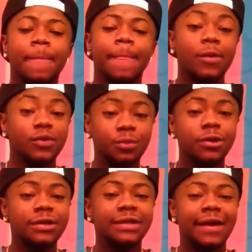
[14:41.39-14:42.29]
It was
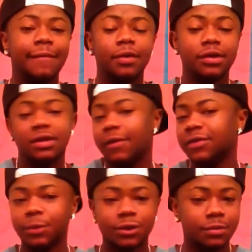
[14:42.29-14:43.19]
pretty sad, but he never
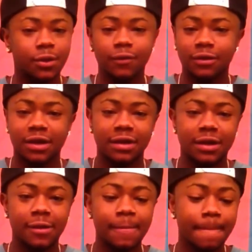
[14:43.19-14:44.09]
spoke to me after that day.